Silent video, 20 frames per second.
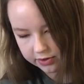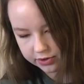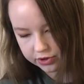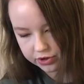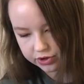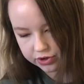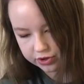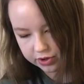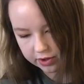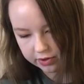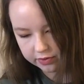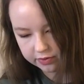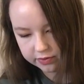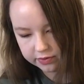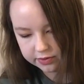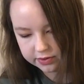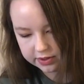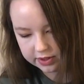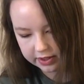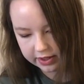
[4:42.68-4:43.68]
a
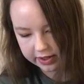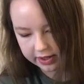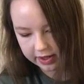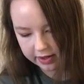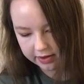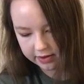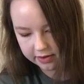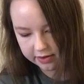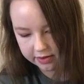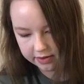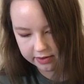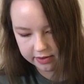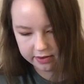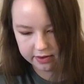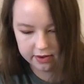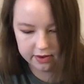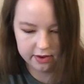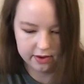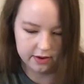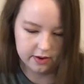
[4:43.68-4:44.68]
struggle to get the
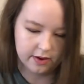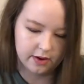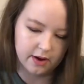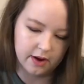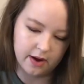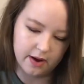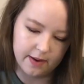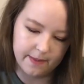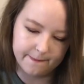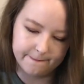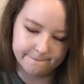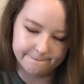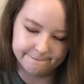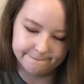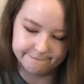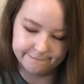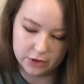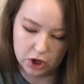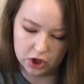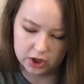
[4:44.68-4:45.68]

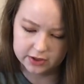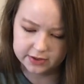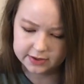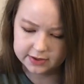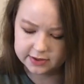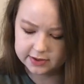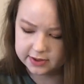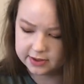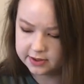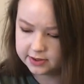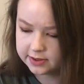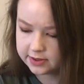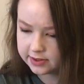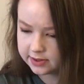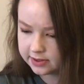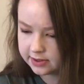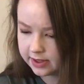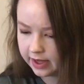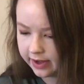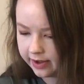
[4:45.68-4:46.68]
moss to
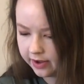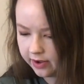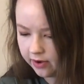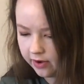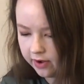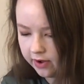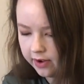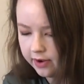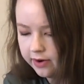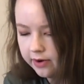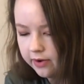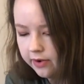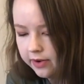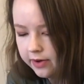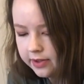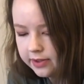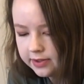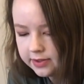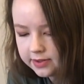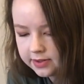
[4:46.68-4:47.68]
stay on,
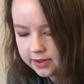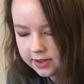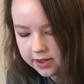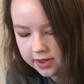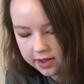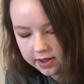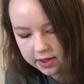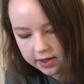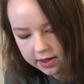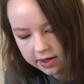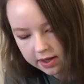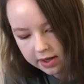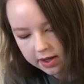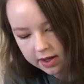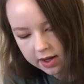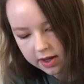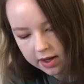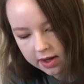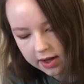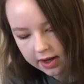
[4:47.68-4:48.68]
honestly.
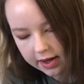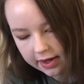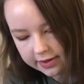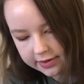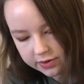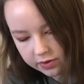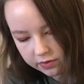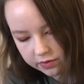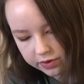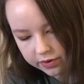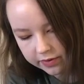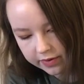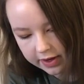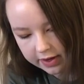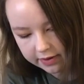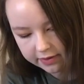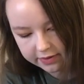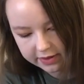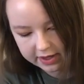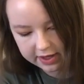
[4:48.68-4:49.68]
I don't know
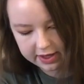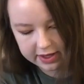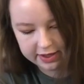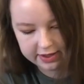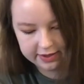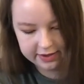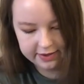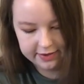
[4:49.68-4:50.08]
how they